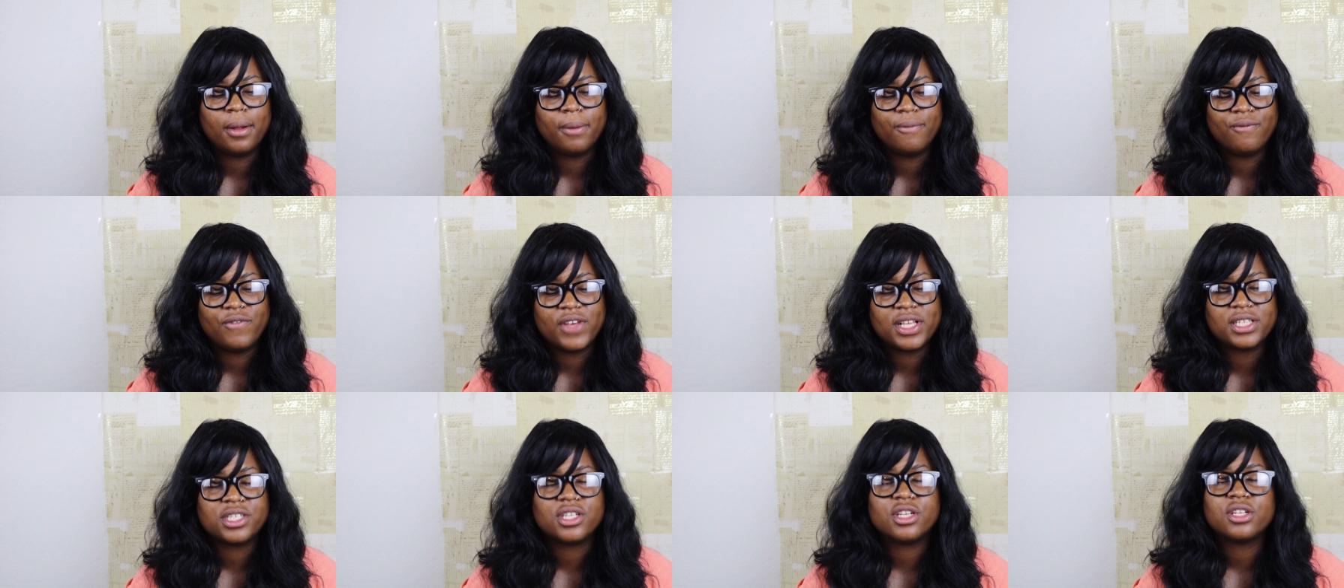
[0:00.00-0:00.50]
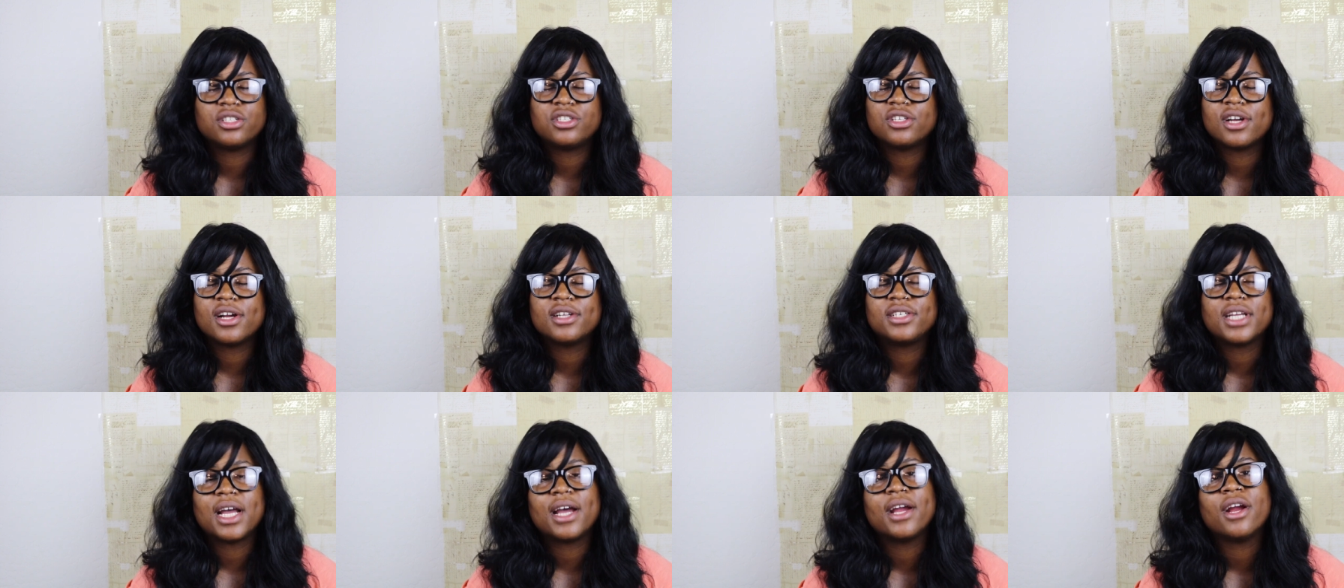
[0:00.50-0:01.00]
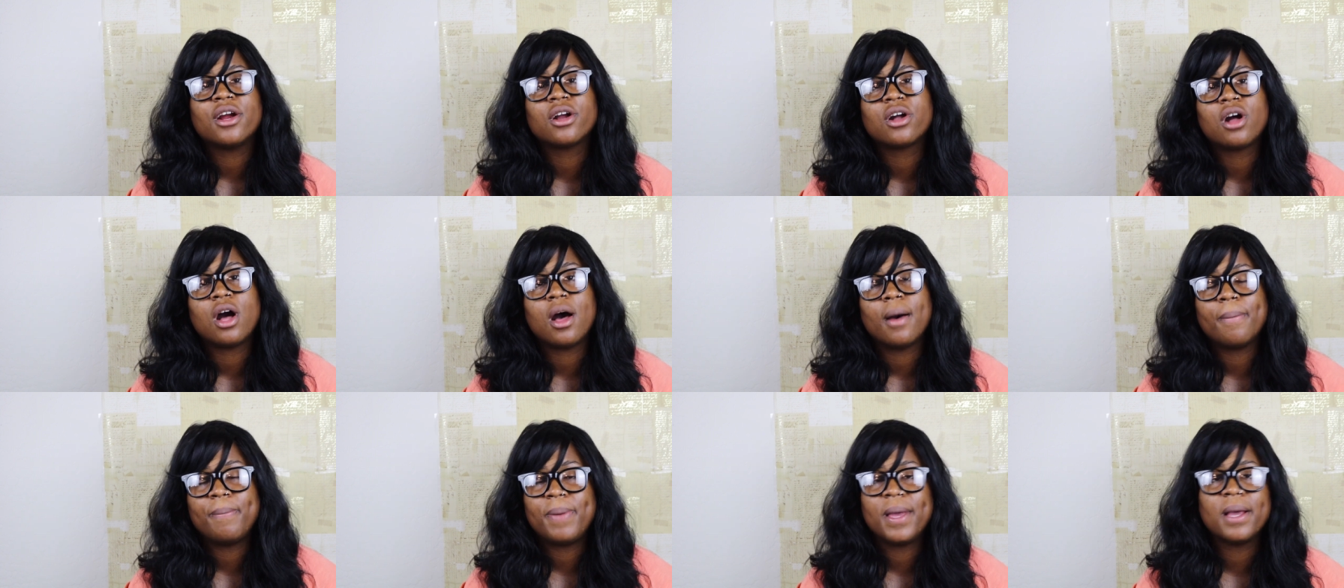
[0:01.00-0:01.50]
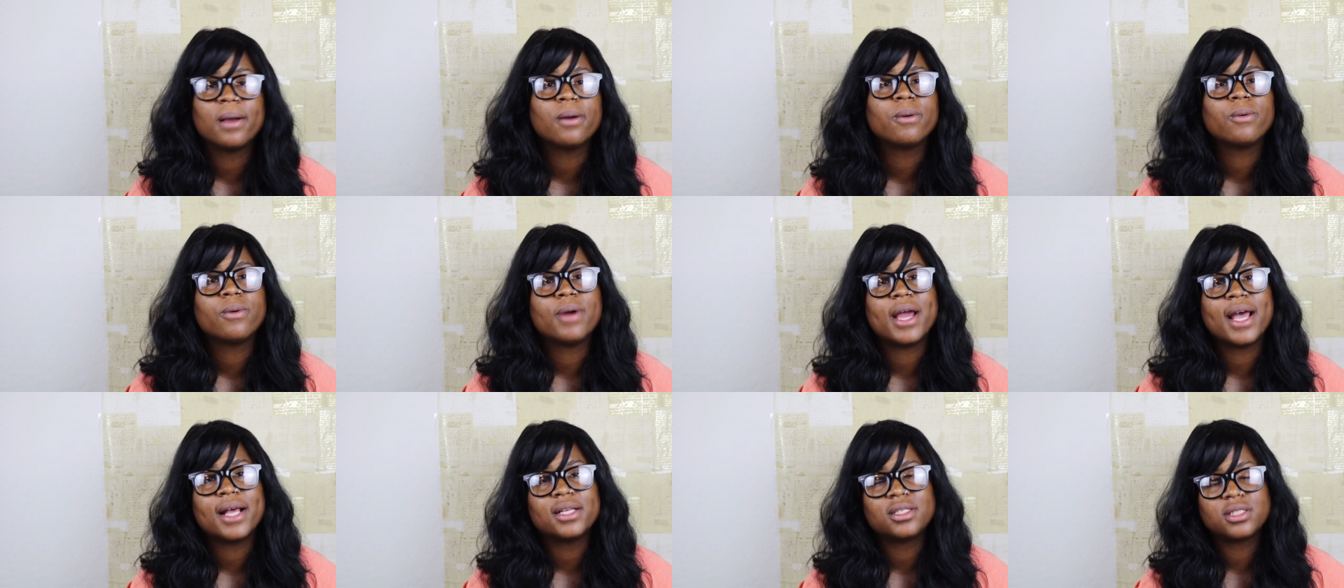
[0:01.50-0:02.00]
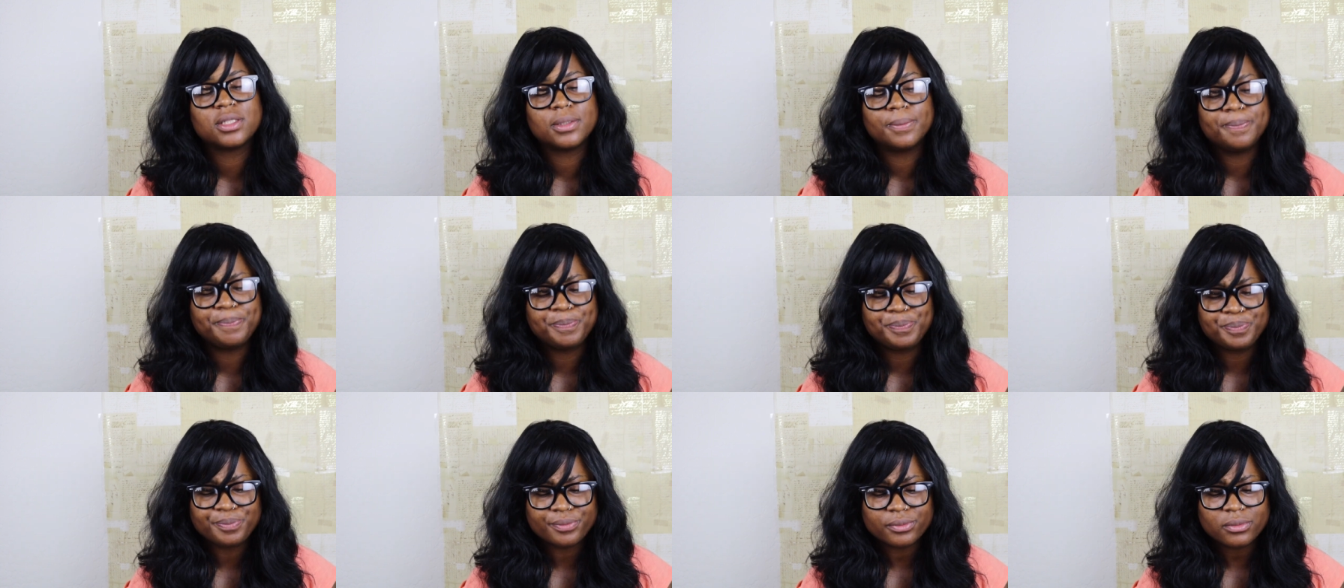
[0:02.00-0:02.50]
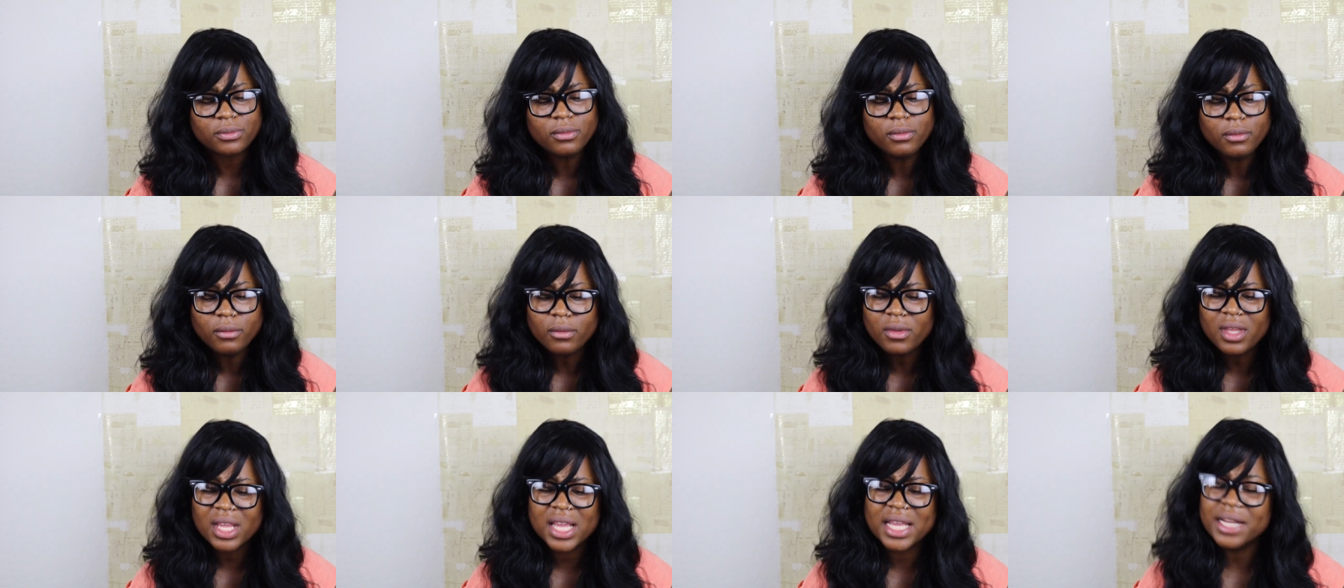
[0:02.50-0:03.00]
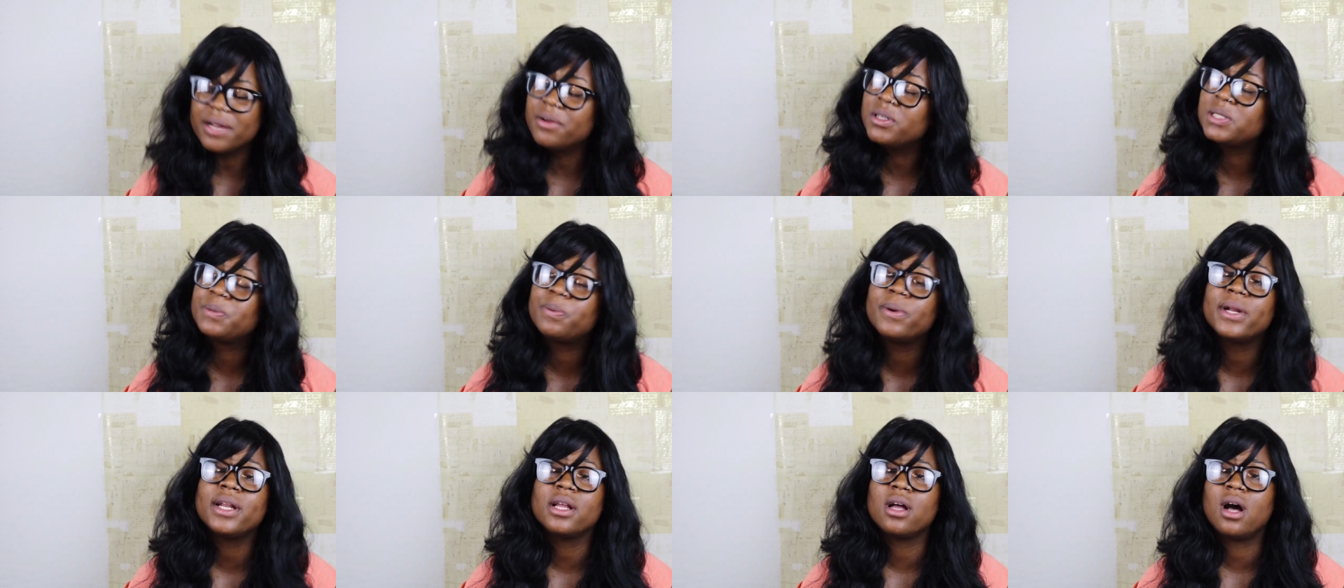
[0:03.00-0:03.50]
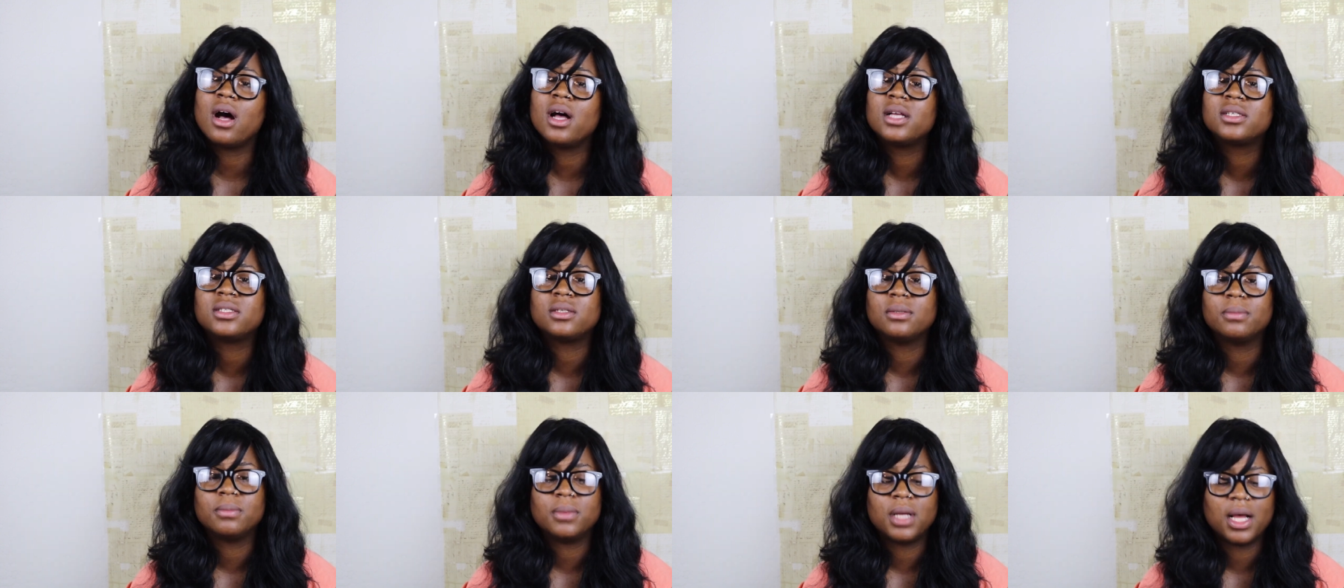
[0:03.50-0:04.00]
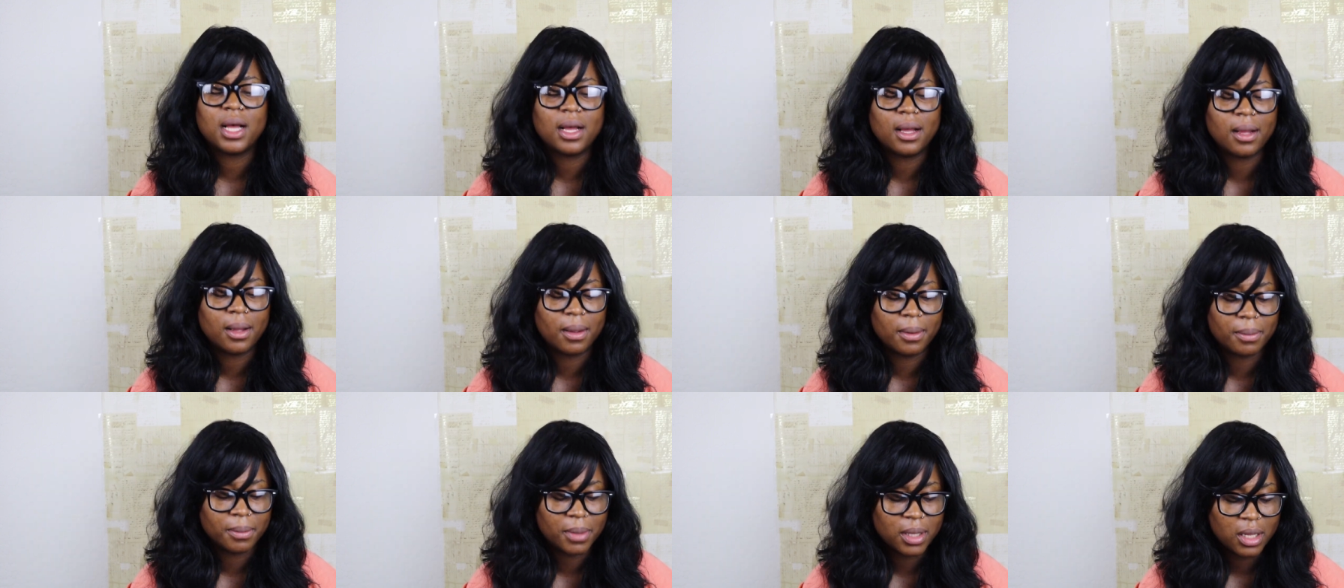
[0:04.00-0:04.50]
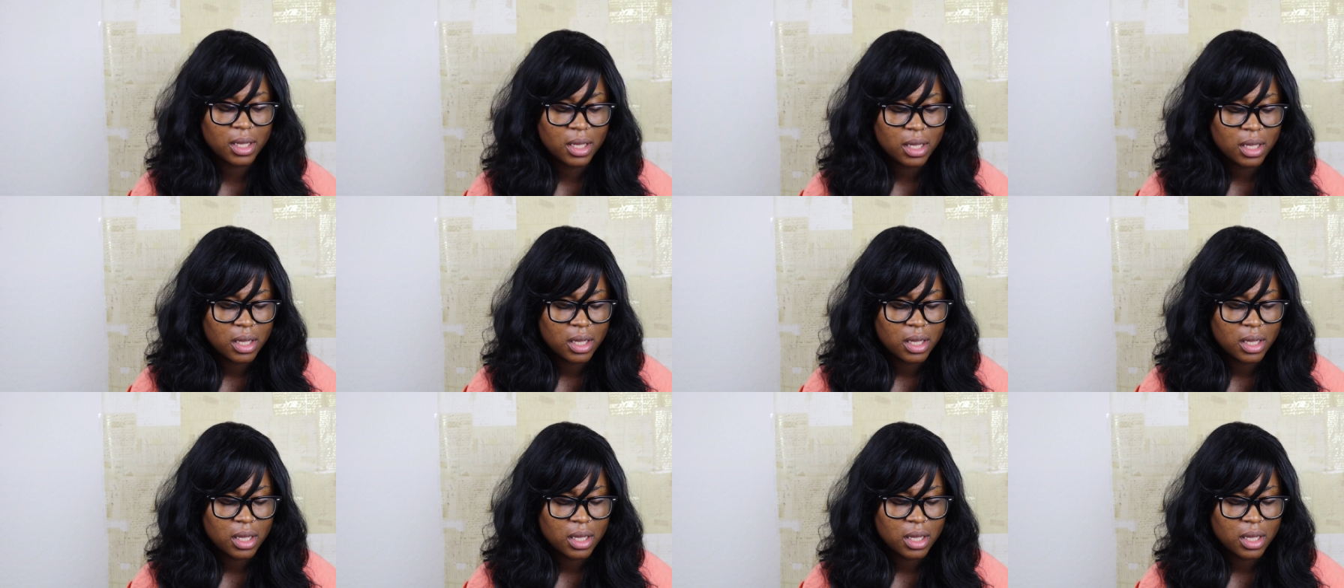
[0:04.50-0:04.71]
visit a church out here called Pilgrim Rest, and it was pretty awesome.